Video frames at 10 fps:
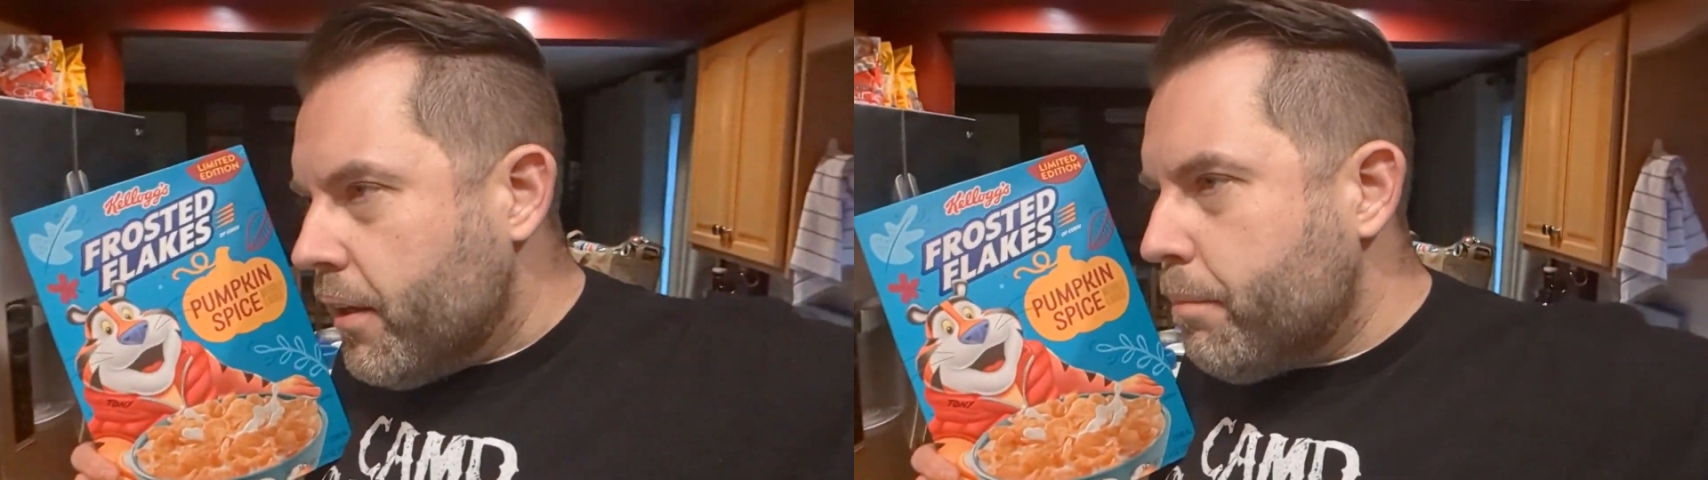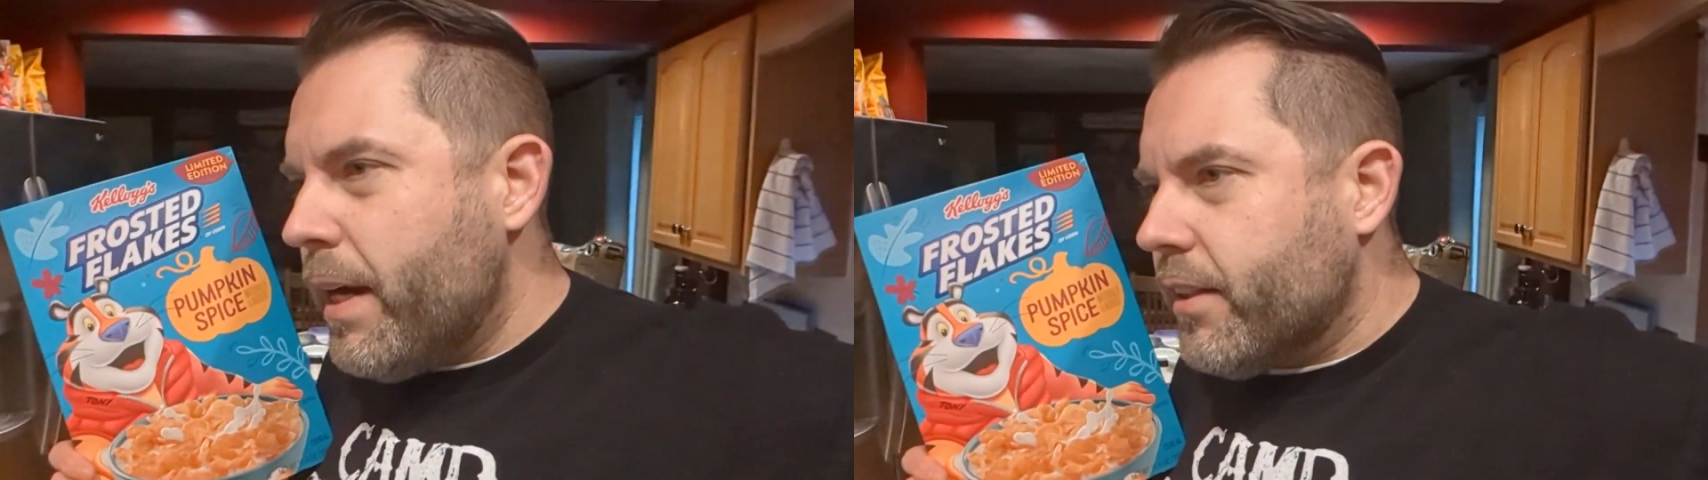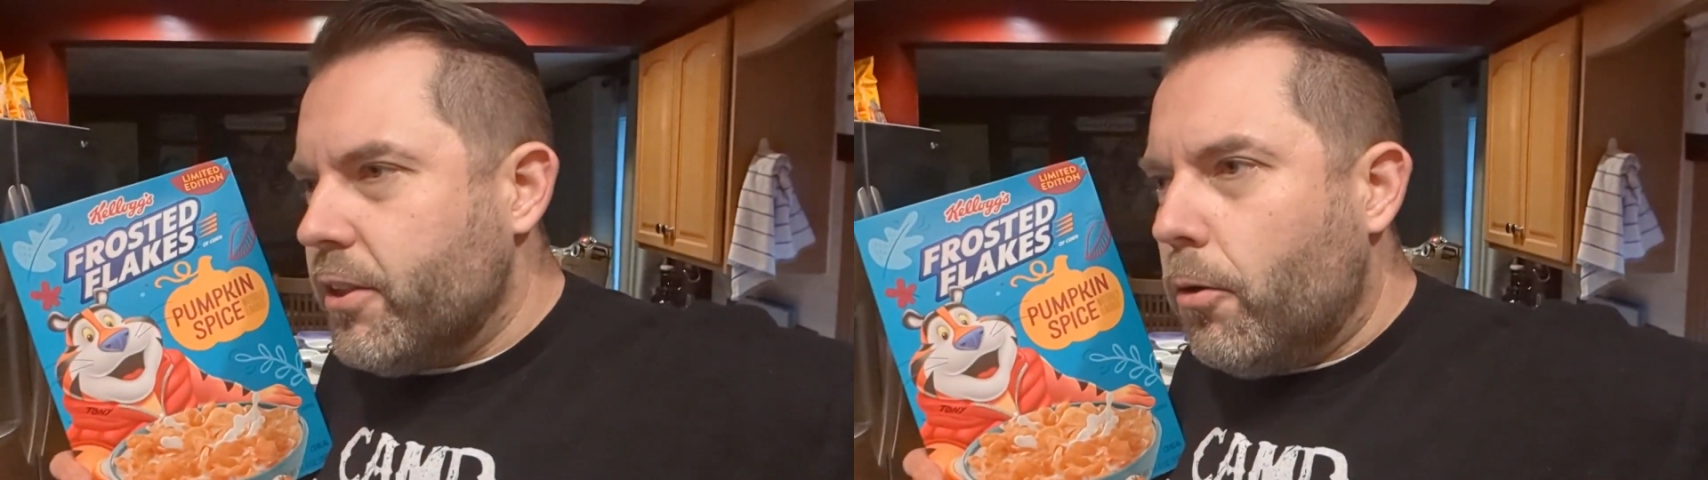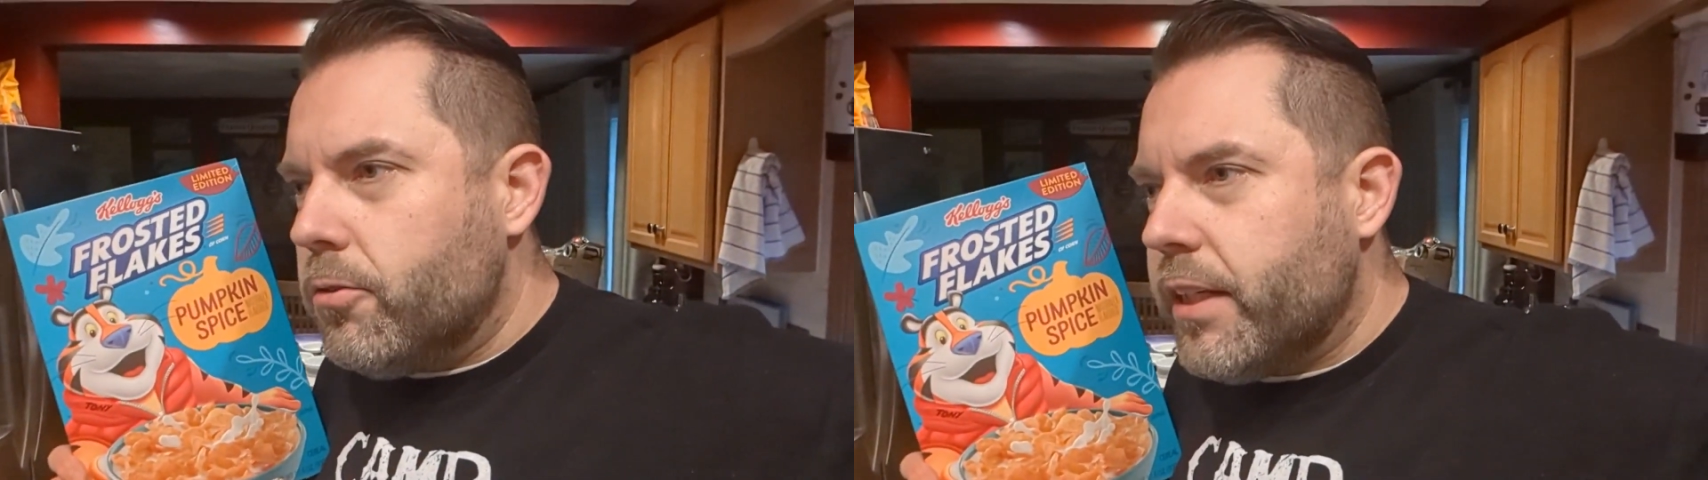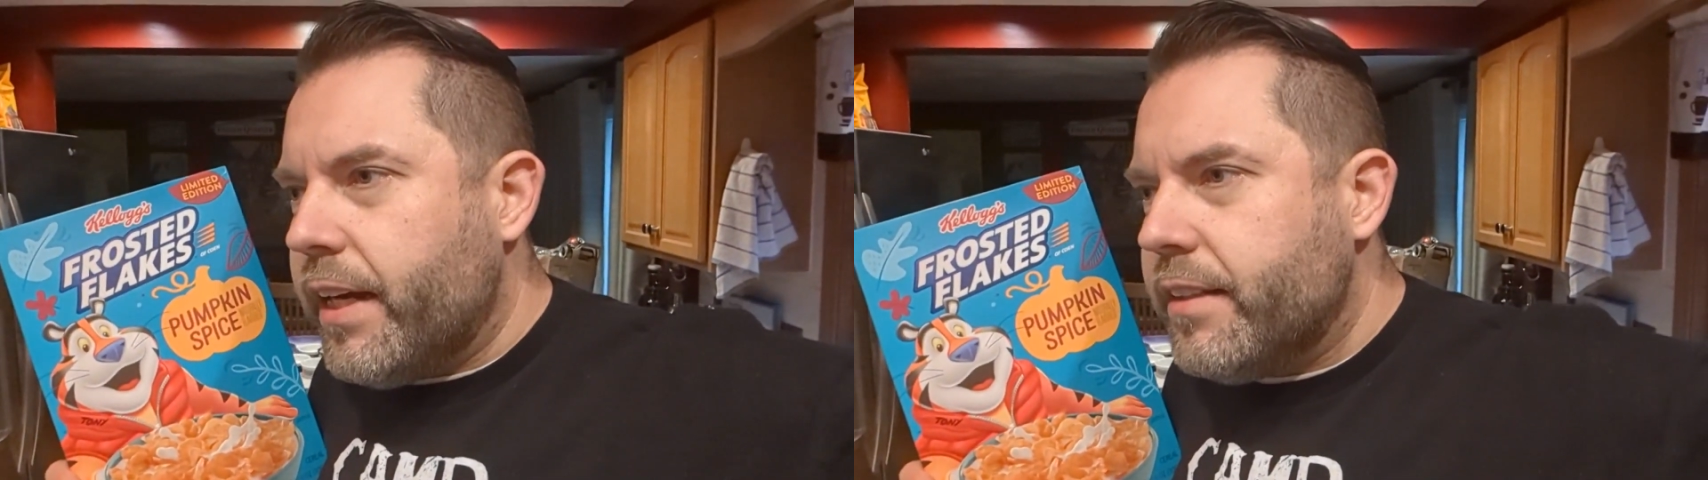Back in the
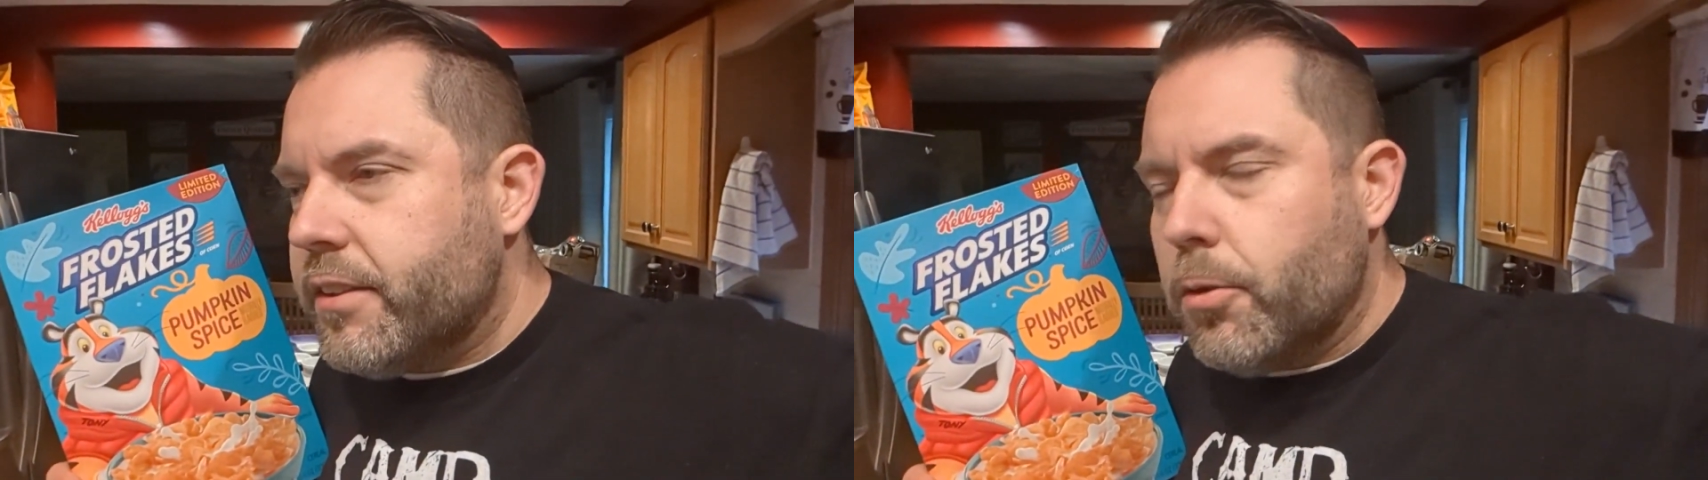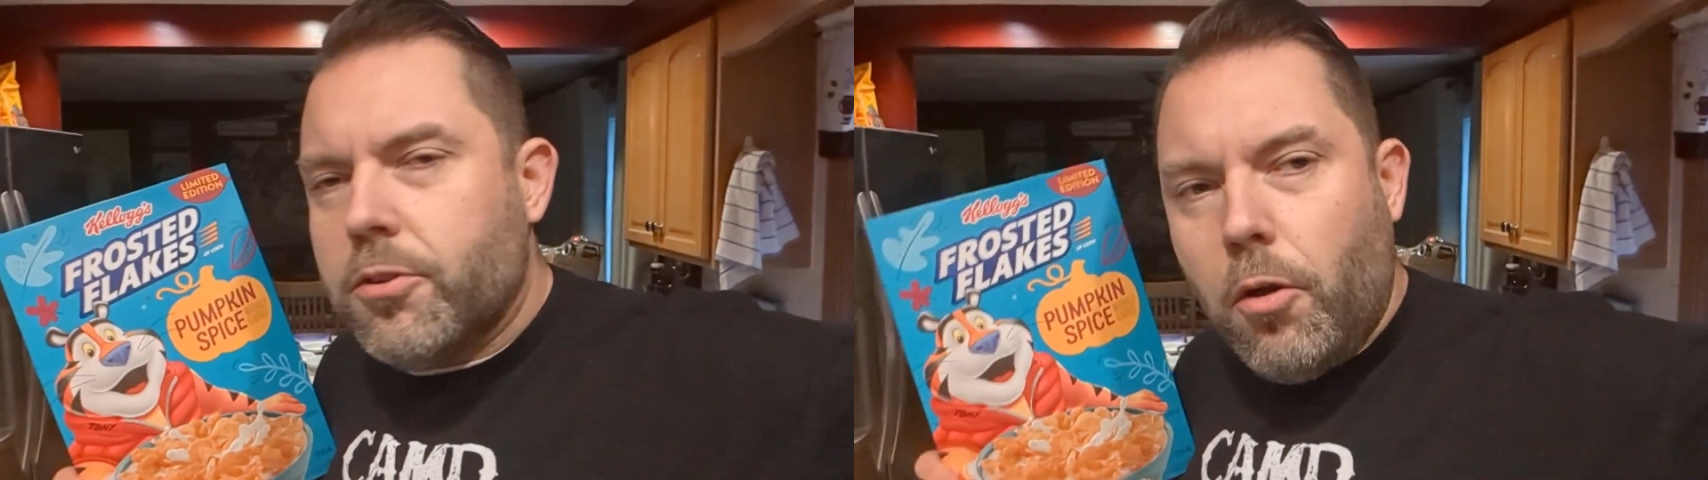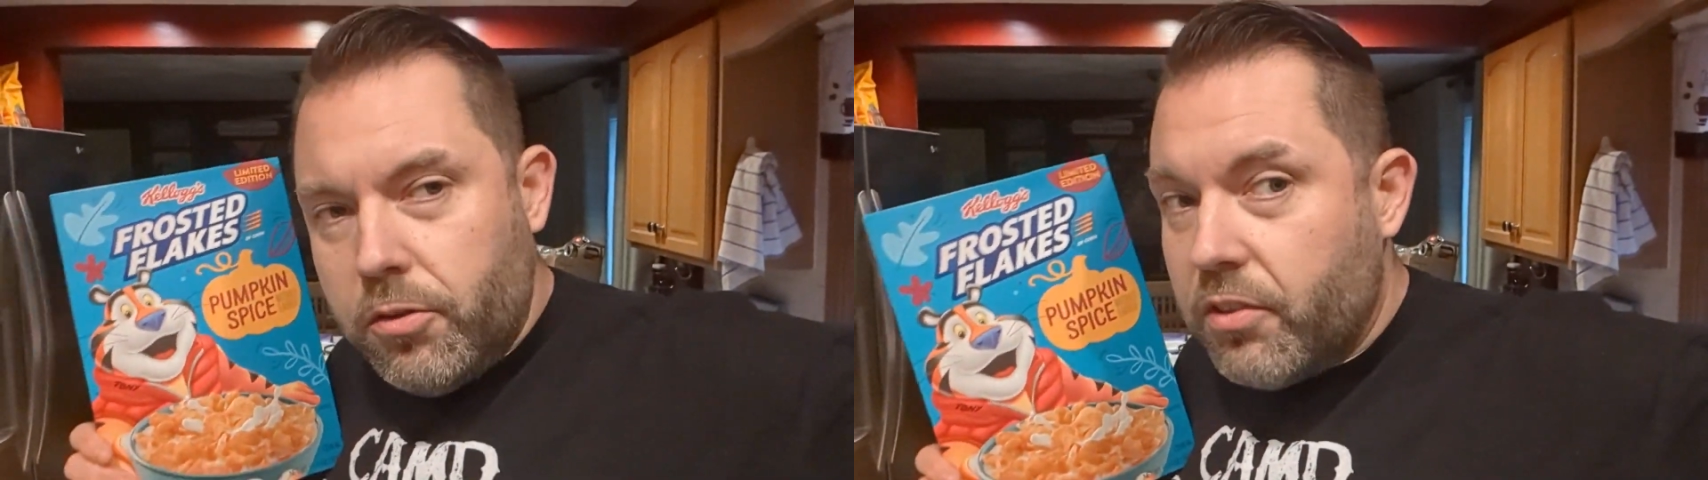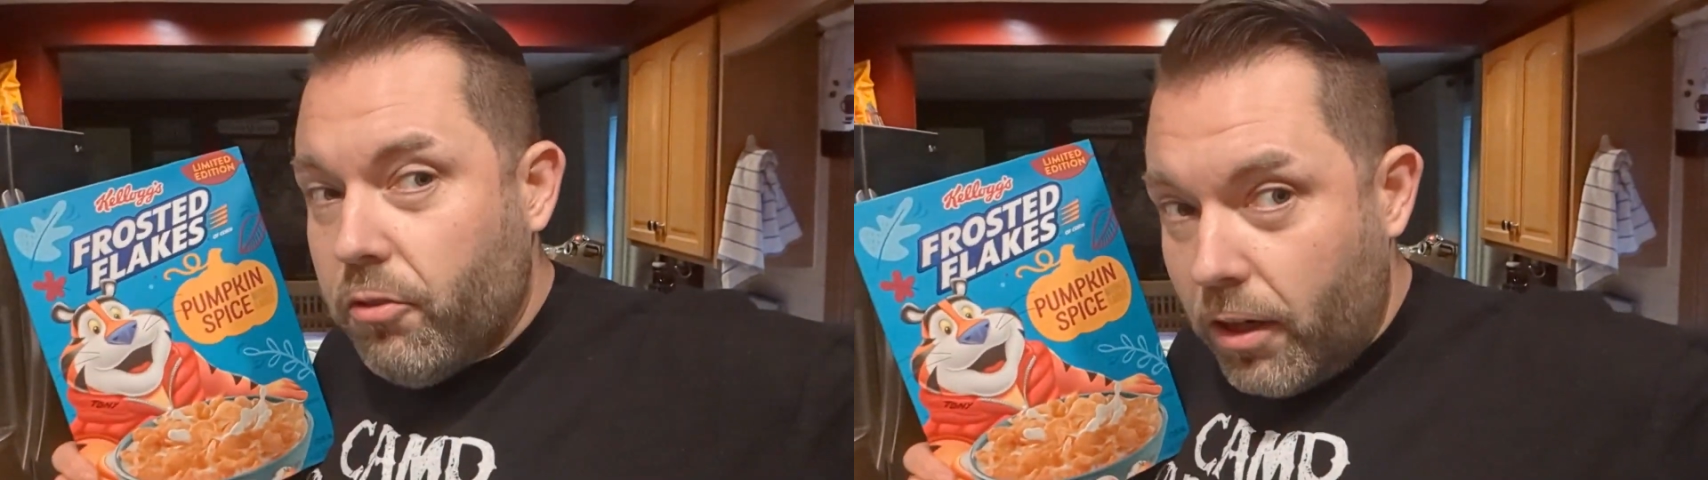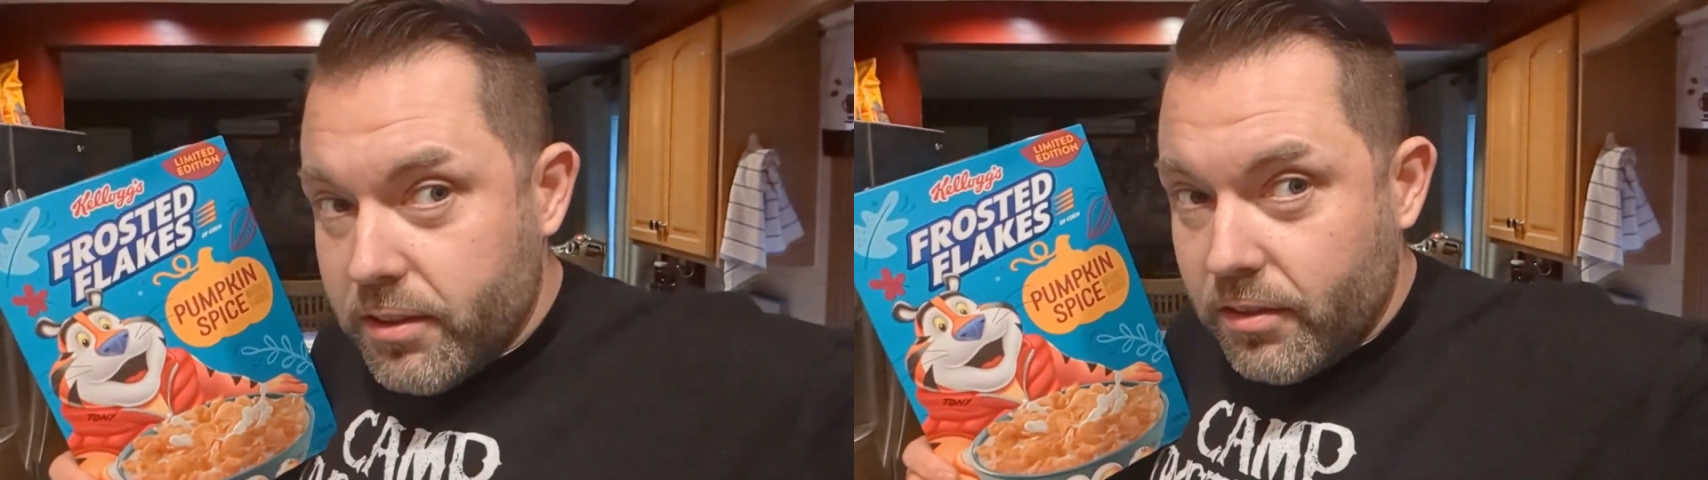old days, there was only
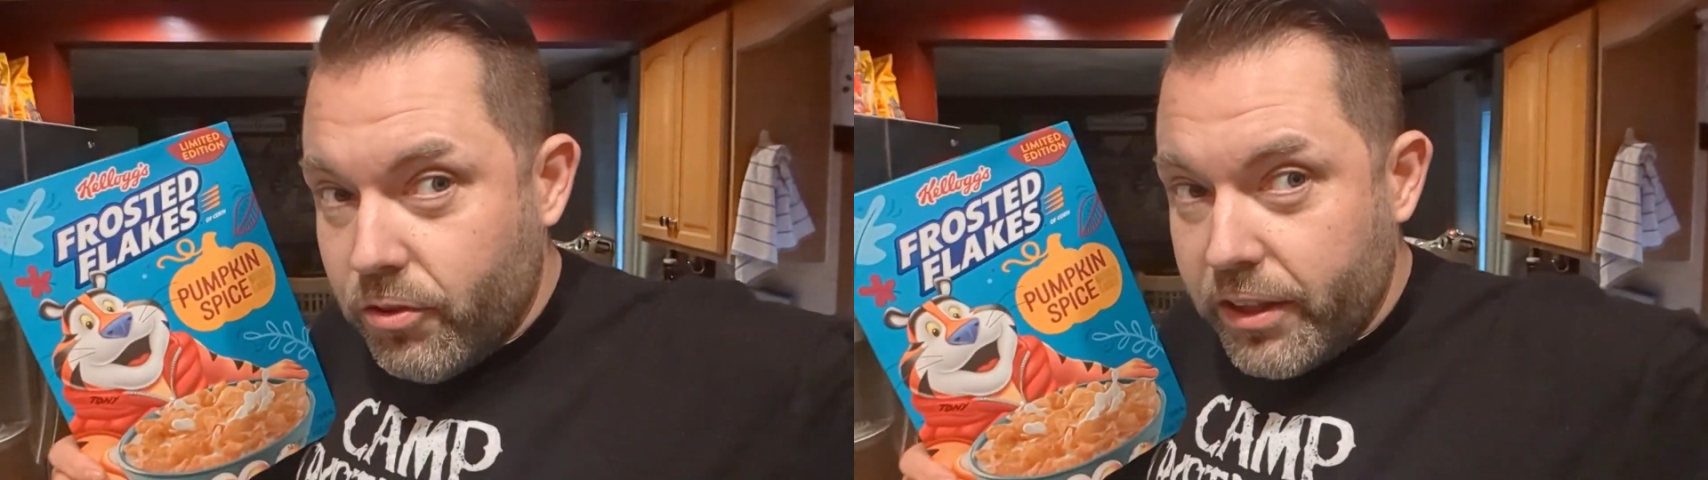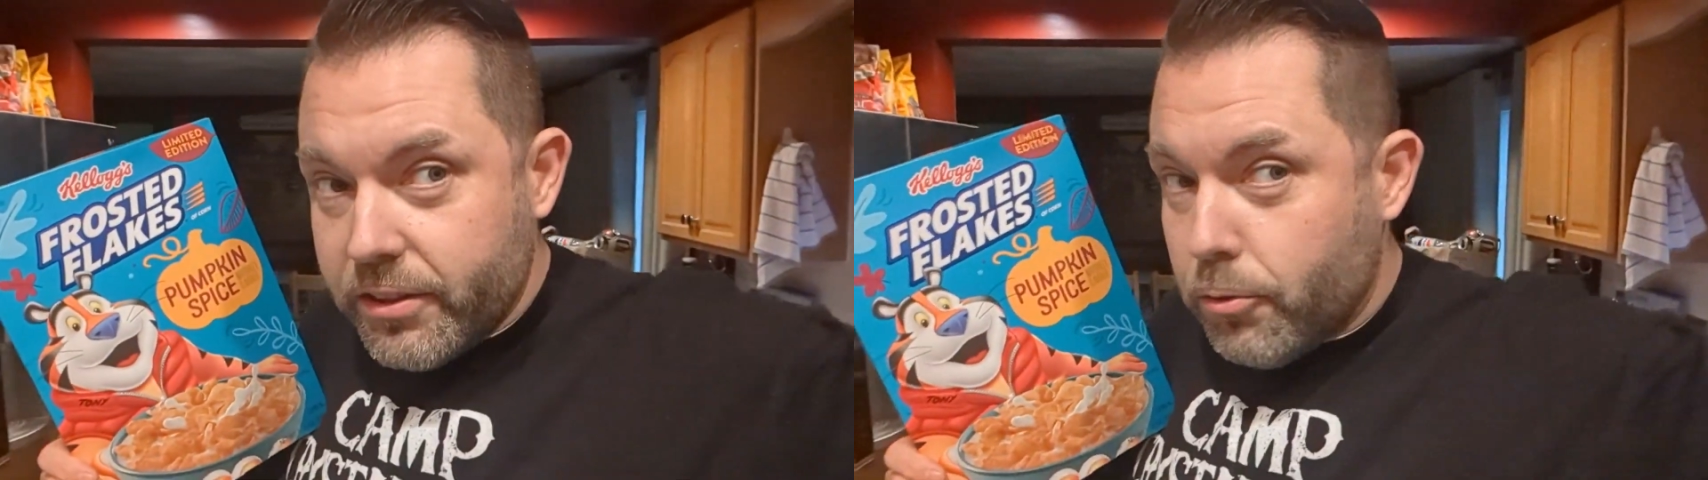Frosted Flakes.